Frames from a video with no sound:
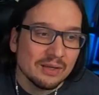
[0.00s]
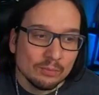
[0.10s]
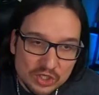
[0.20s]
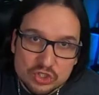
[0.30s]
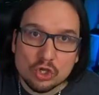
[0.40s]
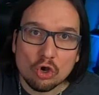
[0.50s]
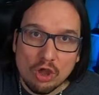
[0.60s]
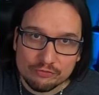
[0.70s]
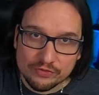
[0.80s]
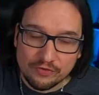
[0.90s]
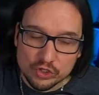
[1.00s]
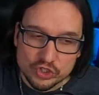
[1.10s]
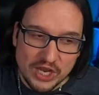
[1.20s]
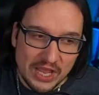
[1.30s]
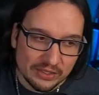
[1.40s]
Let's start off with
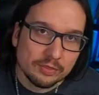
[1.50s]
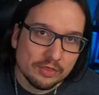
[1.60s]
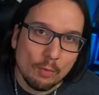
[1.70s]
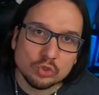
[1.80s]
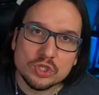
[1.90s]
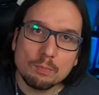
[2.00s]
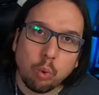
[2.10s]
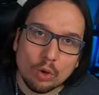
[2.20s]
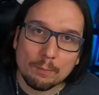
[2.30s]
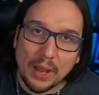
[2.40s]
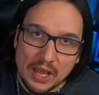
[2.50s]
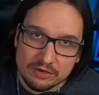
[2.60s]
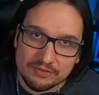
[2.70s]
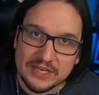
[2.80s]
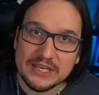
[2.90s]
functionality. The most important part
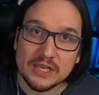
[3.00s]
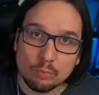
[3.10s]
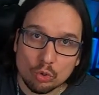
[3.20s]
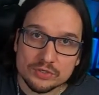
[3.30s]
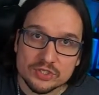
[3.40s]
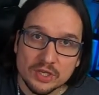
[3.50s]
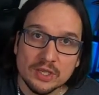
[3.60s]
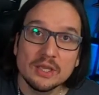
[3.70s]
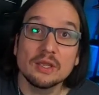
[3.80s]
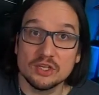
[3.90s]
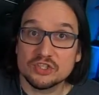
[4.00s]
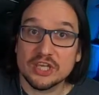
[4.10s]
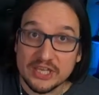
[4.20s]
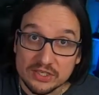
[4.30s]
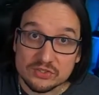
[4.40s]
of any keyboards is the
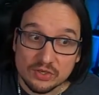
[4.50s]
keys.